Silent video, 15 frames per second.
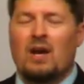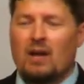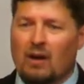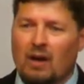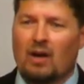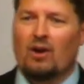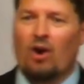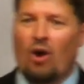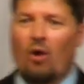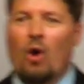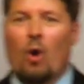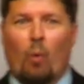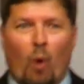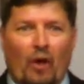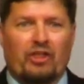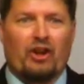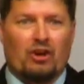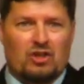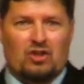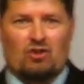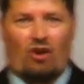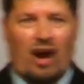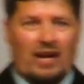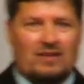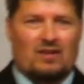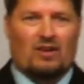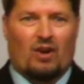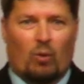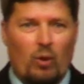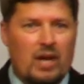you're going to know what their strengths and
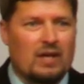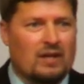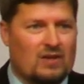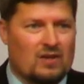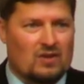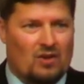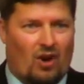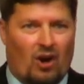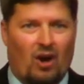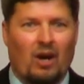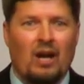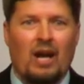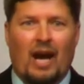their weaknesses are.